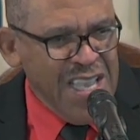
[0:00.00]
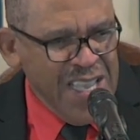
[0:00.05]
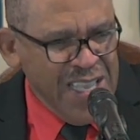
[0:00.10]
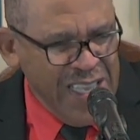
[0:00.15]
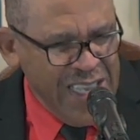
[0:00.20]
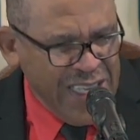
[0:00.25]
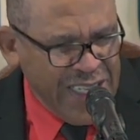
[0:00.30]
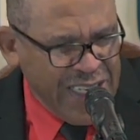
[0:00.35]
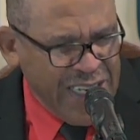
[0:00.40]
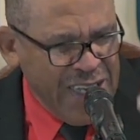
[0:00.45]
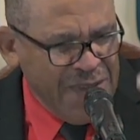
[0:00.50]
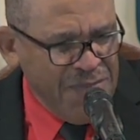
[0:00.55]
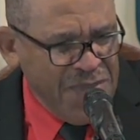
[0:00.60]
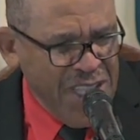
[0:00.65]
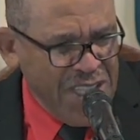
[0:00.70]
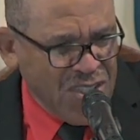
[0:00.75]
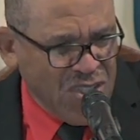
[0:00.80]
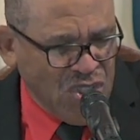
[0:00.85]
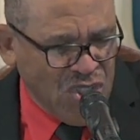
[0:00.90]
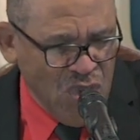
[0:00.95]
Here come
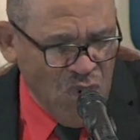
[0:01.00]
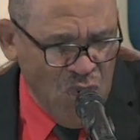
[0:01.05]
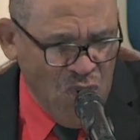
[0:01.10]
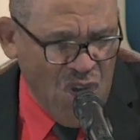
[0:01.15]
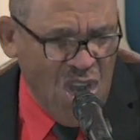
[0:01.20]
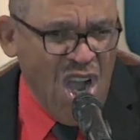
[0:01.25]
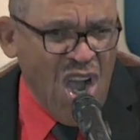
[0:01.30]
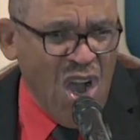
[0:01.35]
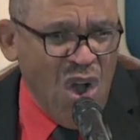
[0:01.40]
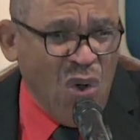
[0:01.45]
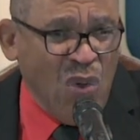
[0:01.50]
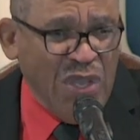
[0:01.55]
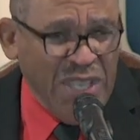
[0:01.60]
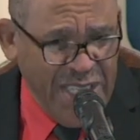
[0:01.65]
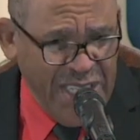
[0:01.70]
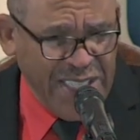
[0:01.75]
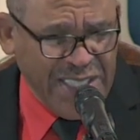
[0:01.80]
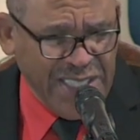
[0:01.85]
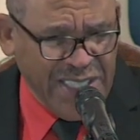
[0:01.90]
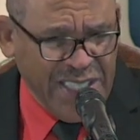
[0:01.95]
this so-called
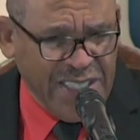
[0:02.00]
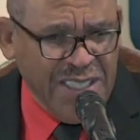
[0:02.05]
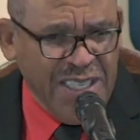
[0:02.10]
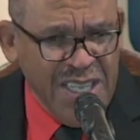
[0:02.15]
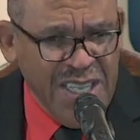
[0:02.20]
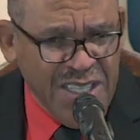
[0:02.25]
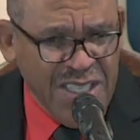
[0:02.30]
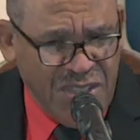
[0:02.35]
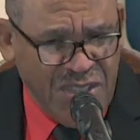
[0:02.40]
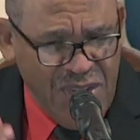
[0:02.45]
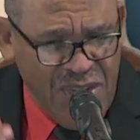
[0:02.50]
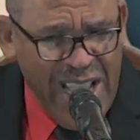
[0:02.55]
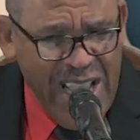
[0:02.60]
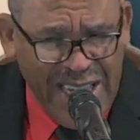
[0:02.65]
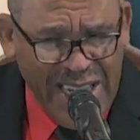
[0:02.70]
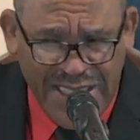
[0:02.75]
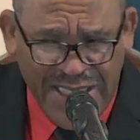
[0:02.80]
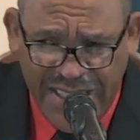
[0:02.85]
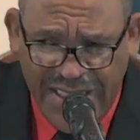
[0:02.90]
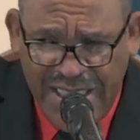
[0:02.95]
Hitler
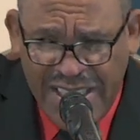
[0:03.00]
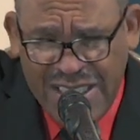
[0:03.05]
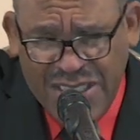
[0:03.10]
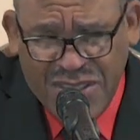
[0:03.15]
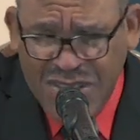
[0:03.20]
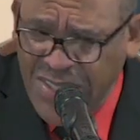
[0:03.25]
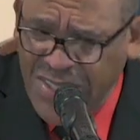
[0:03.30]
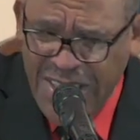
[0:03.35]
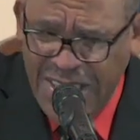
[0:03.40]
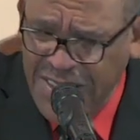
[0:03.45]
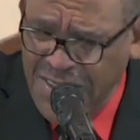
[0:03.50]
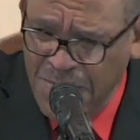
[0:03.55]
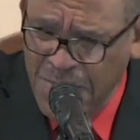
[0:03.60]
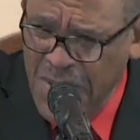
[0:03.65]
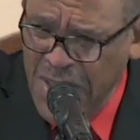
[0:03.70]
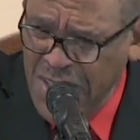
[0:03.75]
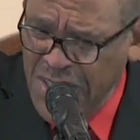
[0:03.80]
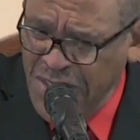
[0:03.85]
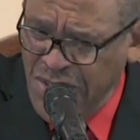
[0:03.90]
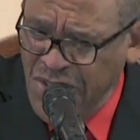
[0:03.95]
trying to kill six
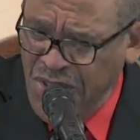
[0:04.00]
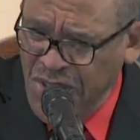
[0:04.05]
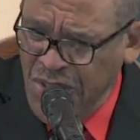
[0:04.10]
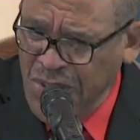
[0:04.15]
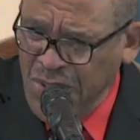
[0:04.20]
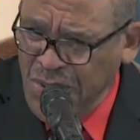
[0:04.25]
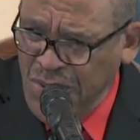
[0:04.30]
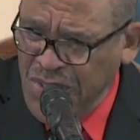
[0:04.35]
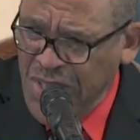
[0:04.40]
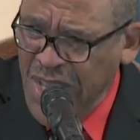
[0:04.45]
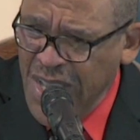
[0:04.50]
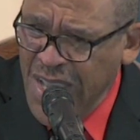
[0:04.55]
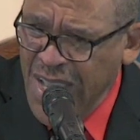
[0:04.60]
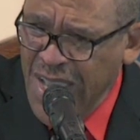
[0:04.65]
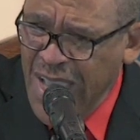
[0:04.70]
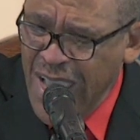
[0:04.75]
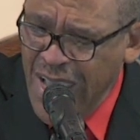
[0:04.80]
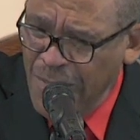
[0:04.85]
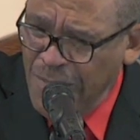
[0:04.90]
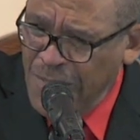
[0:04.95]
million Jews.
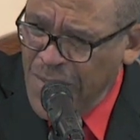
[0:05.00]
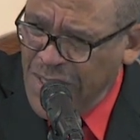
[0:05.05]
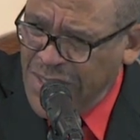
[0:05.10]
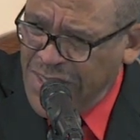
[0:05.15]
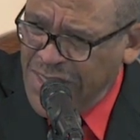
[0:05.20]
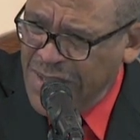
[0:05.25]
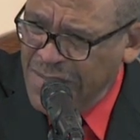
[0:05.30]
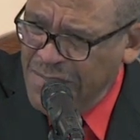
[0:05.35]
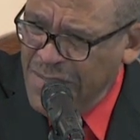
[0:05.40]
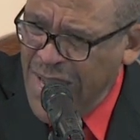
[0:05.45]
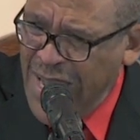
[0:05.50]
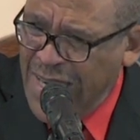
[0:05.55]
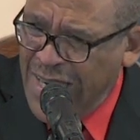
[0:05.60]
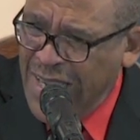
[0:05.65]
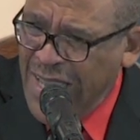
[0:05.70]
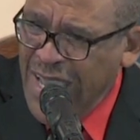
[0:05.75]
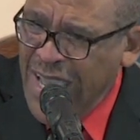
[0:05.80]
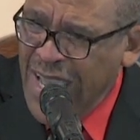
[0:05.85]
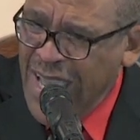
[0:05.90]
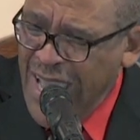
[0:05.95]
Help me
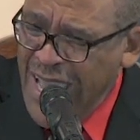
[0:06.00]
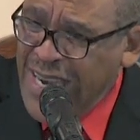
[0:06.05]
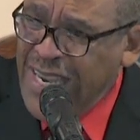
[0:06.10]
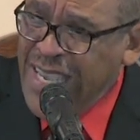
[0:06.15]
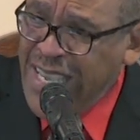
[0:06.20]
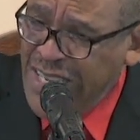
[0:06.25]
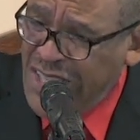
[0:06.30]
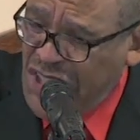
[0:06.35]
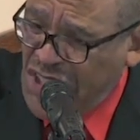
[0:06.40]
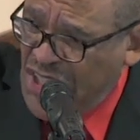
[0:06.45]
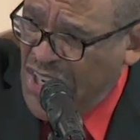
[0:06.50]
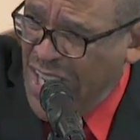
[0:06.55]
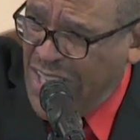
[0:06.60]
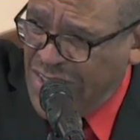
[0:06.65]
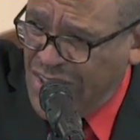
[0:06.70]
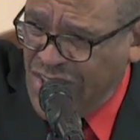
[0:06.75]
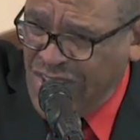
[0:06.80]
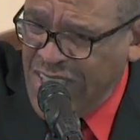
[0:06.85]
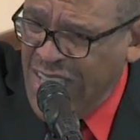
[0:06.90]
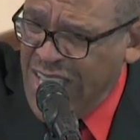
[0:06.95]
somebody. And he
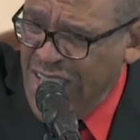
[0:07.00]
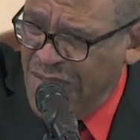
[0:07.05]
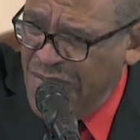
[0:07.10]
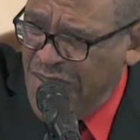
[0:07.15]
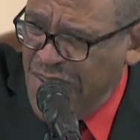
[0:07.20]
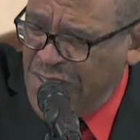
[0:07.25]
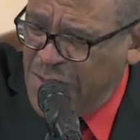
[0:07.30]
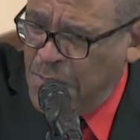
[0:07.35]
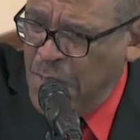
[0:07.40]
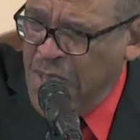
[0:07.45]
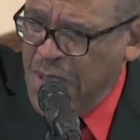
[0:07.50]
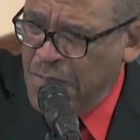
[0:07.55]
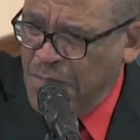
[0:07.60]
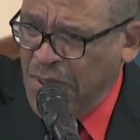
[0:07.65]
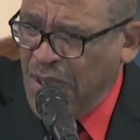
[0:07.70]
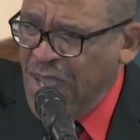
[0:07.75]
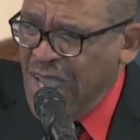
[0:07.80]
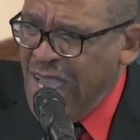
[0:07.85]
shall save his people.